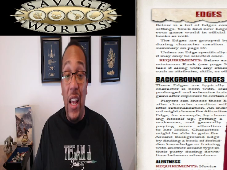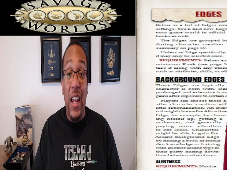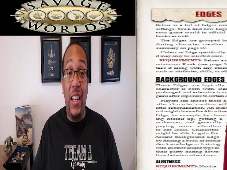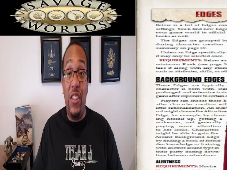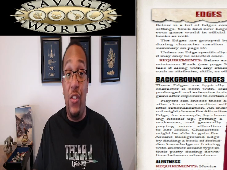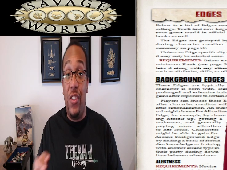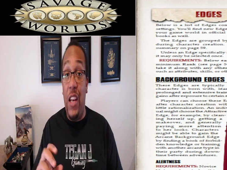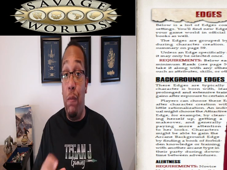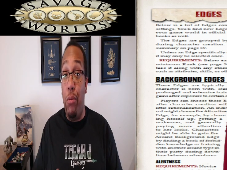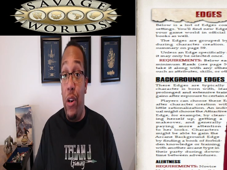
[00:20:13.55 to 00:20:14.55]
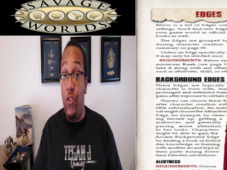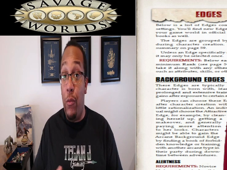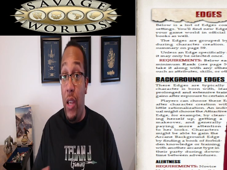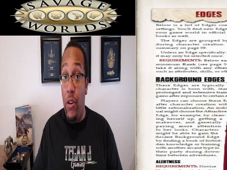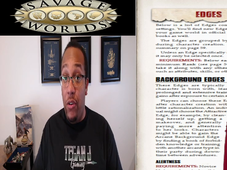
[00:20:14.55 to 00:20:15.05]
unless you save points from
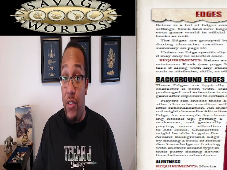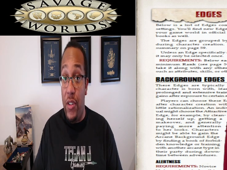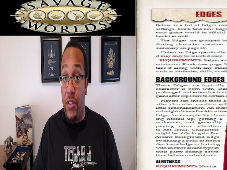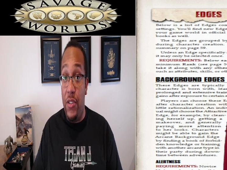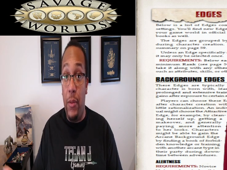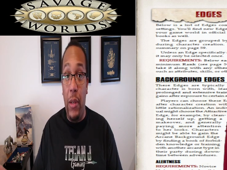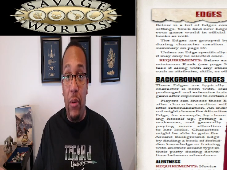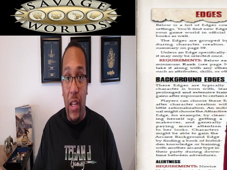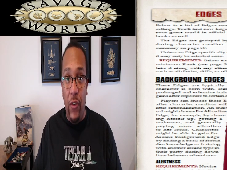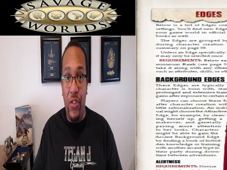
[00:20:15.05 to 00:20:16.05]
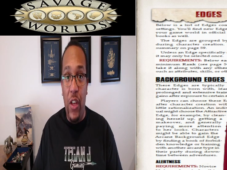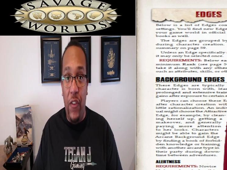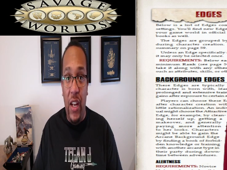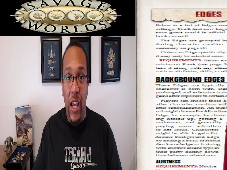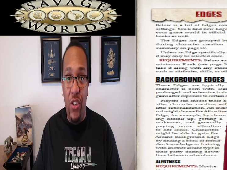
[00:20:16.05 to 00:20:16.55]
hindrances to be able to give yourself
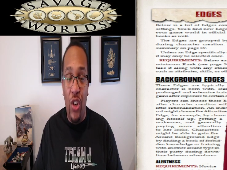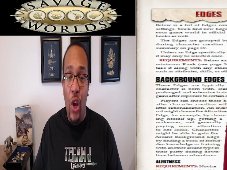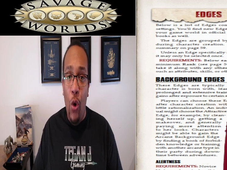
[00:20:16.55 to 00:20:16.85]
an edge,